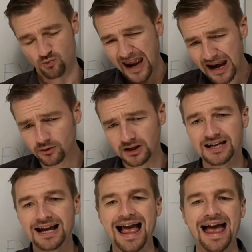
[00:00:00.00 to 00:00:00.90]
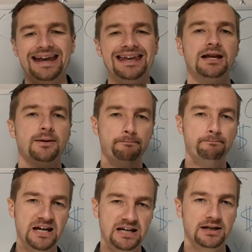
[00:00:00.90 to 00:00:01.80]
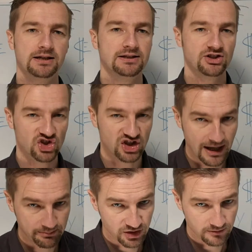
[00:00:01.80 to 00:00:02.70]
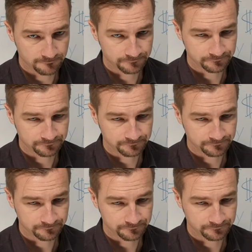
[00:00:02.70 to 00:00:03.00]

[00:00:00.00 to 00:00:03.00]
rarely any big steps.